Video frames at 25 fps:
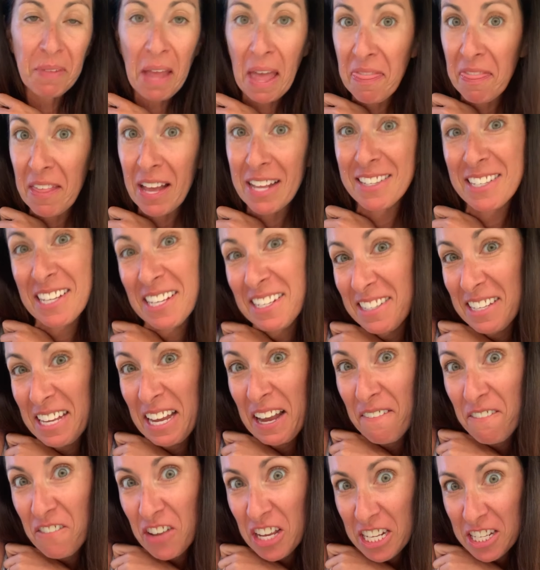That tastes like
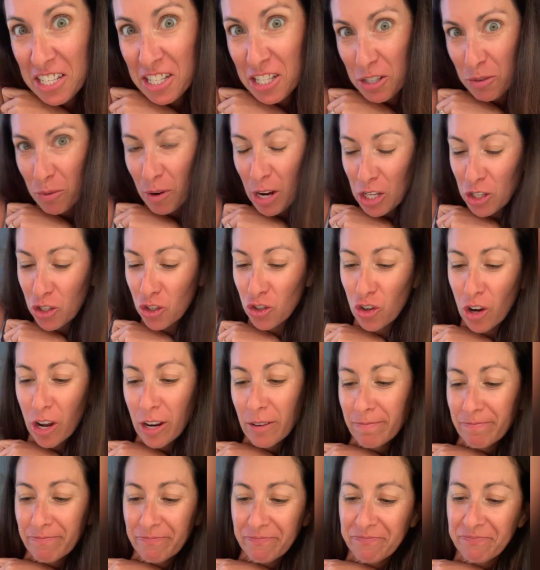a fancy restaurant.
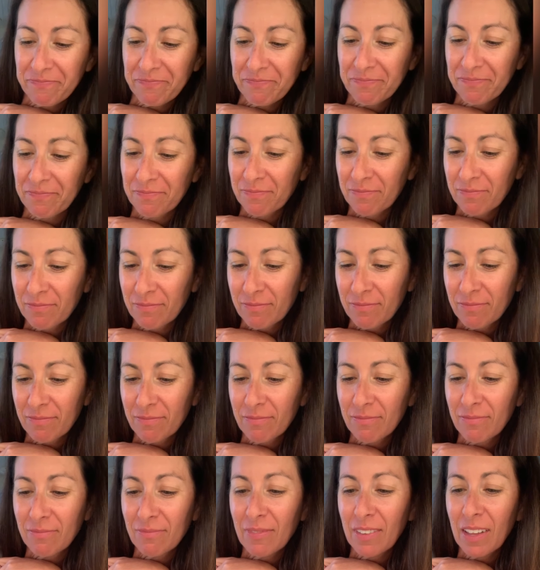
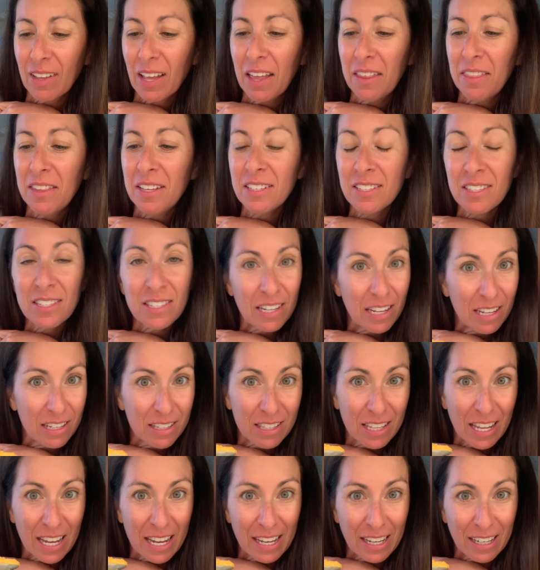This tastes
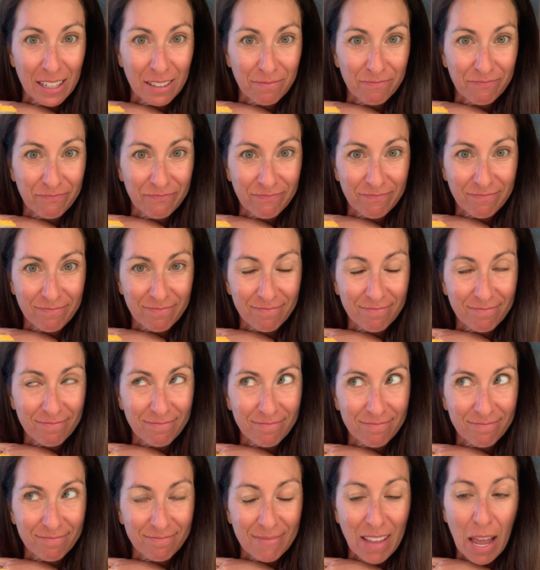like
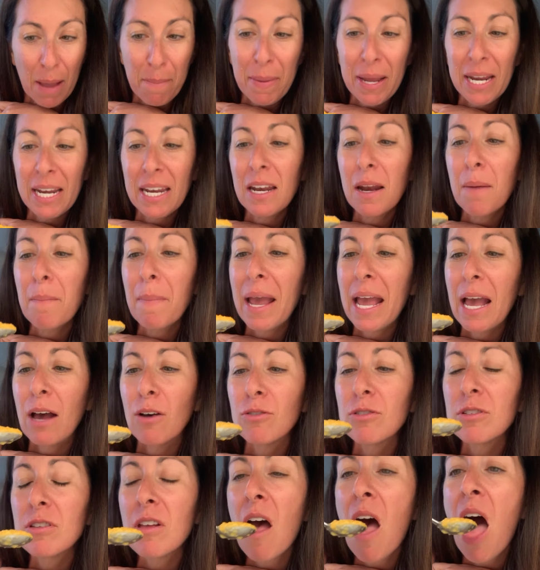I made it in my house.